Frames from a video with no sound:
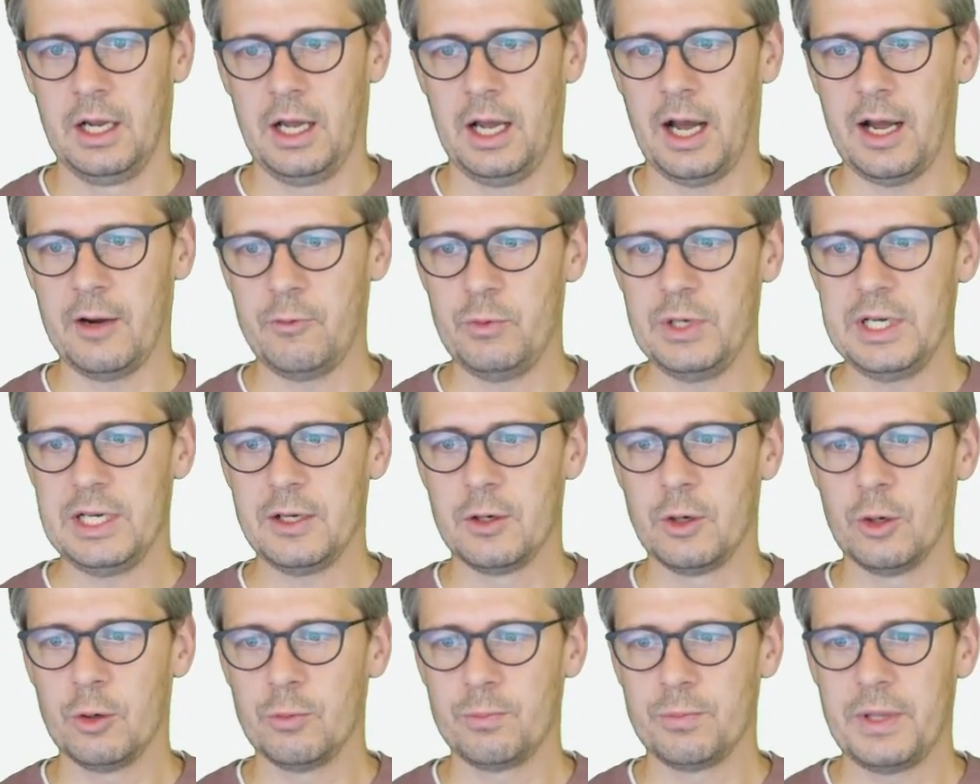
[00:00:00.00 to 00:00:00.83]
I really
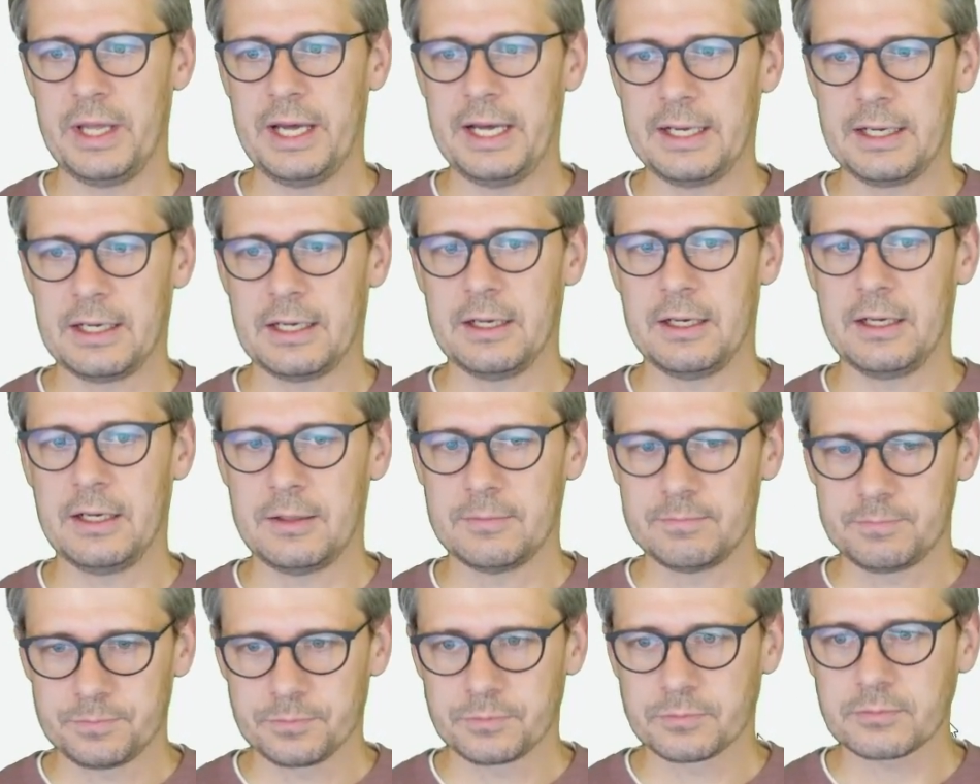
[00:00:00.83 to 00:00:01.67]
hope that
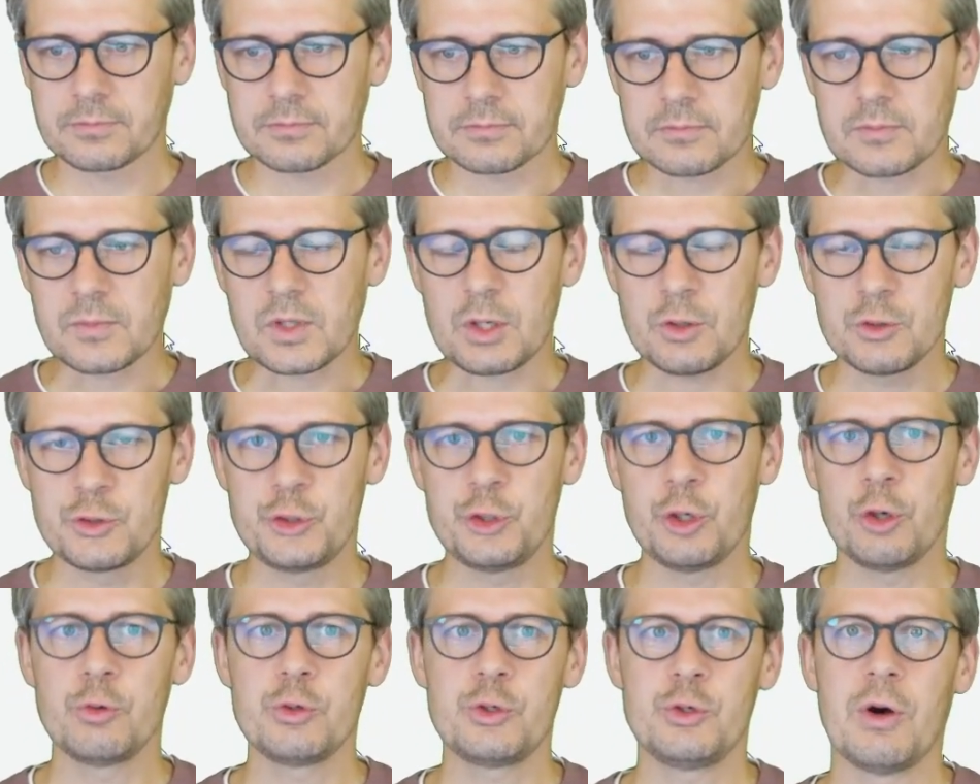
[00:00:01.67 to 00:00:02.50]

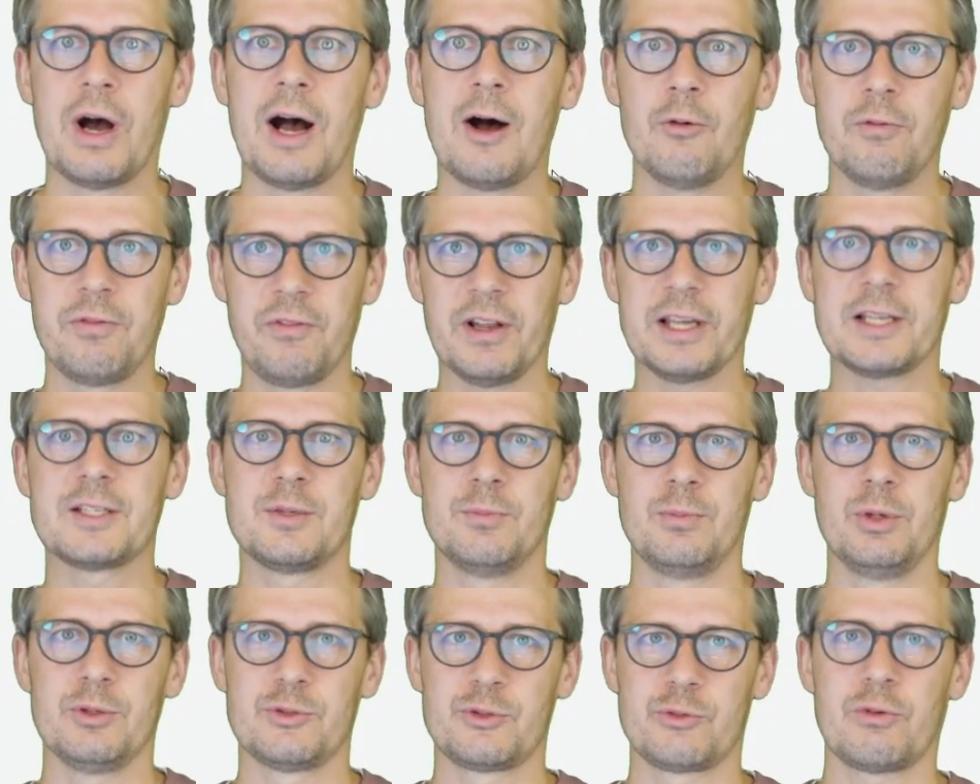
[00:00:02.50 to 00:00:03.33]
shows you how
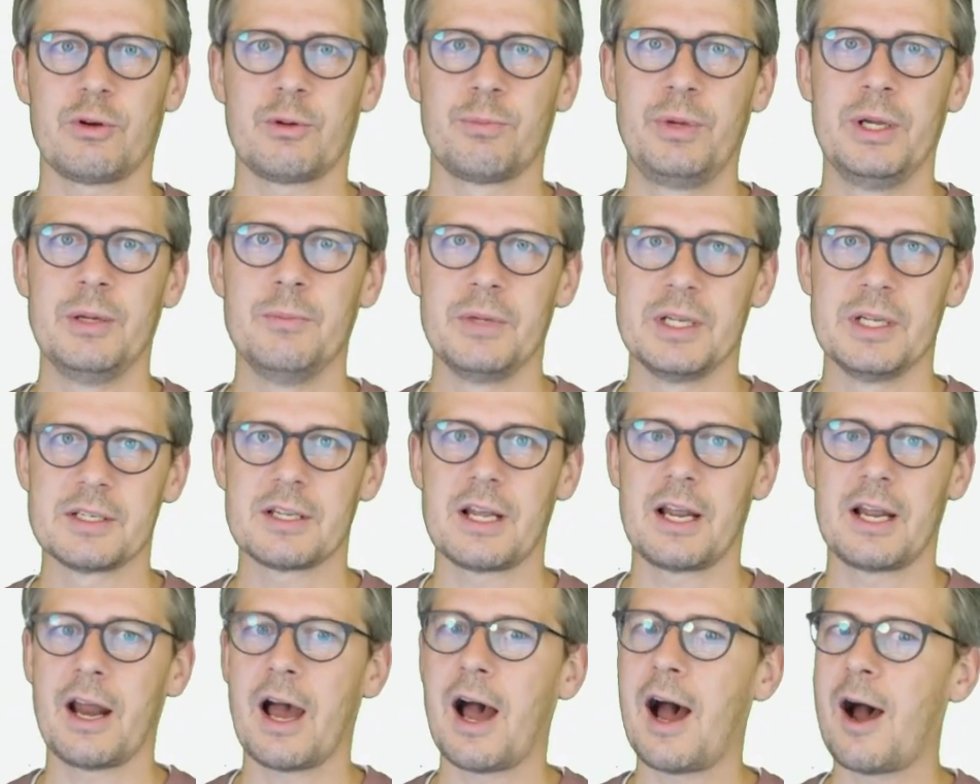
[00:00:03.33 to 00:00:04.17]
flexible Struct PIM is
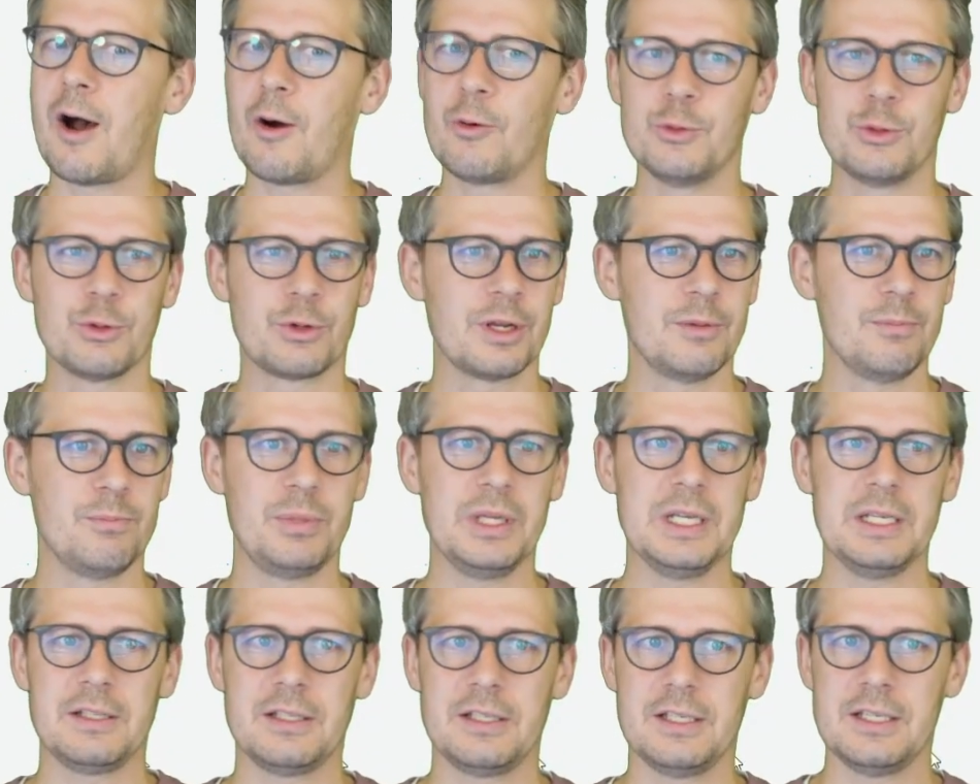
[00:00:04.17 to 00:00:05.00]
and how you can
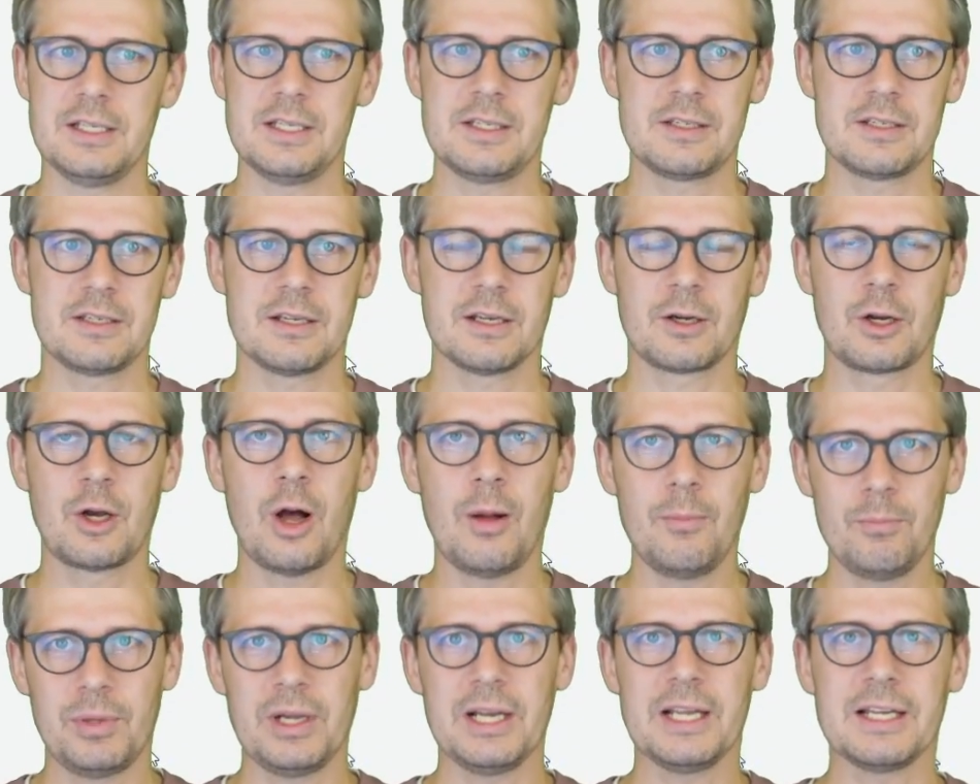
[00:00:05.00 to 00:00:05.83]
build these
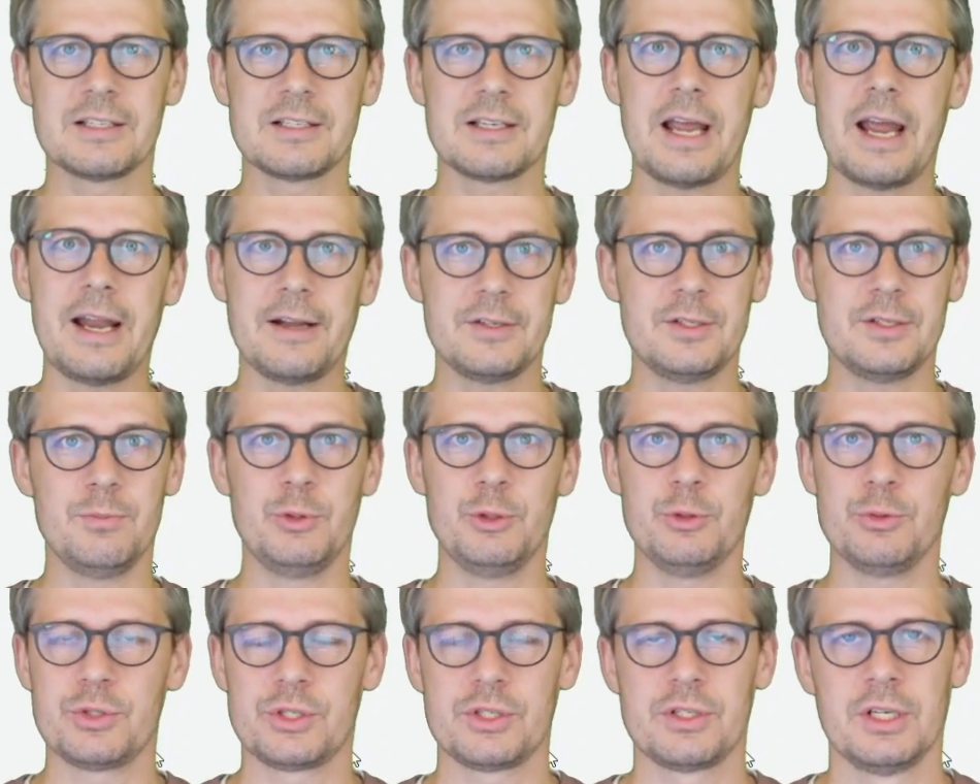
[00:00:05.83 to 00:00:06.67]
complex
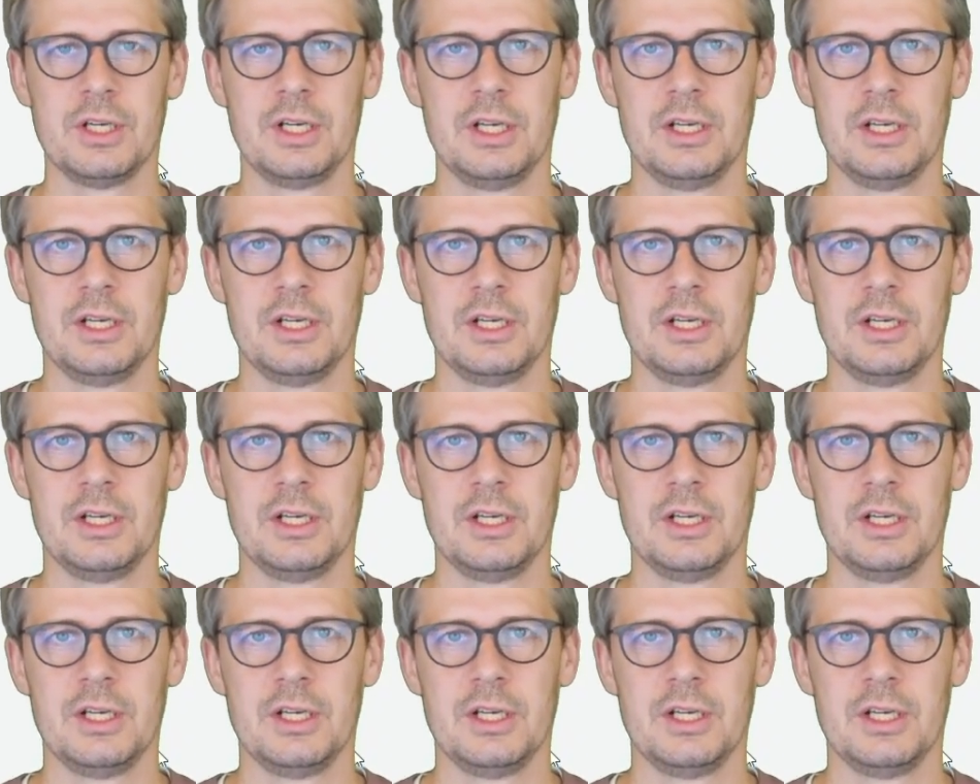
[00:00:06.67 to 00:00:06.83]
attributes.